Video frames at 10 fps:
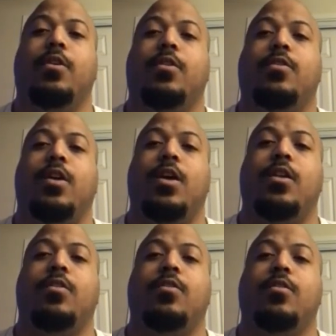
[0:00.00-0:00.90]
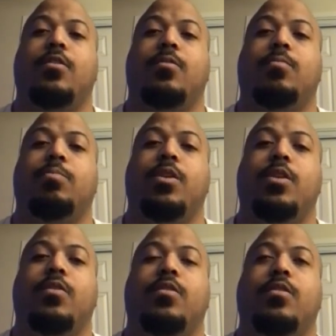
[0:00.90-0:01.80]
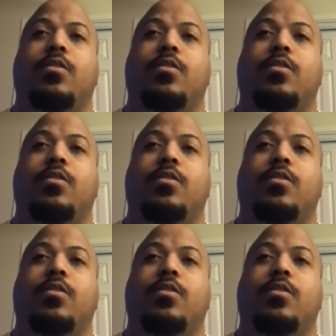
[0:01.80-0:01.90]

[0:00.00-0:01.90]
excited to compete